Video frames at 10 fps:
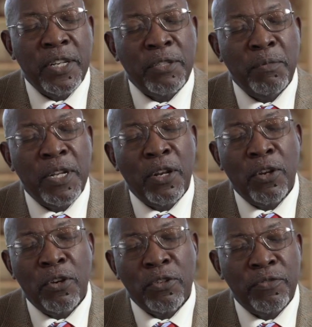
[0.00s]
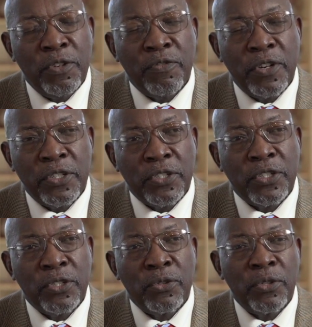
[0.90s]
has made a lot of
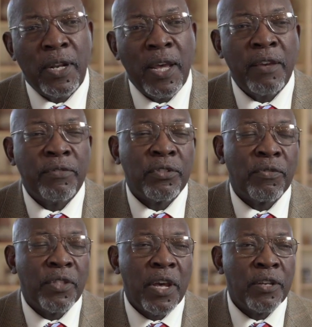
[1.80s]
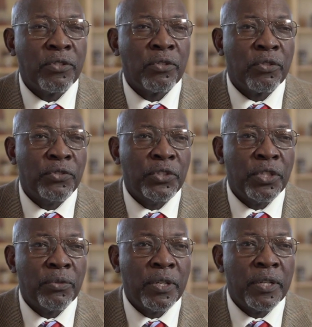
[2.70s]
difference to the lives of thousands of
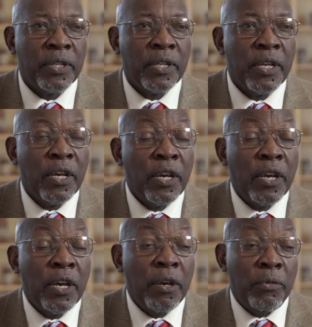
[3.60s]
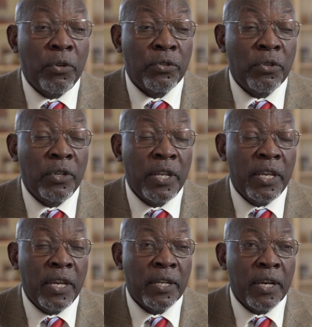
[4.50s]
children, not only
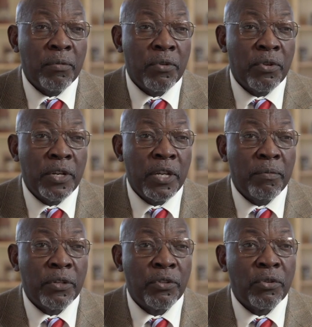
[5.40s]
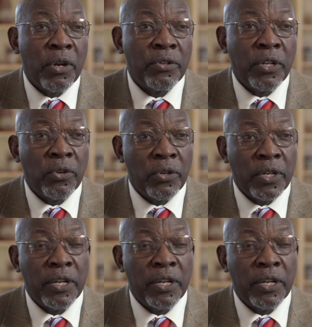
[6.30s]
here in Gaborone, but throughout the whole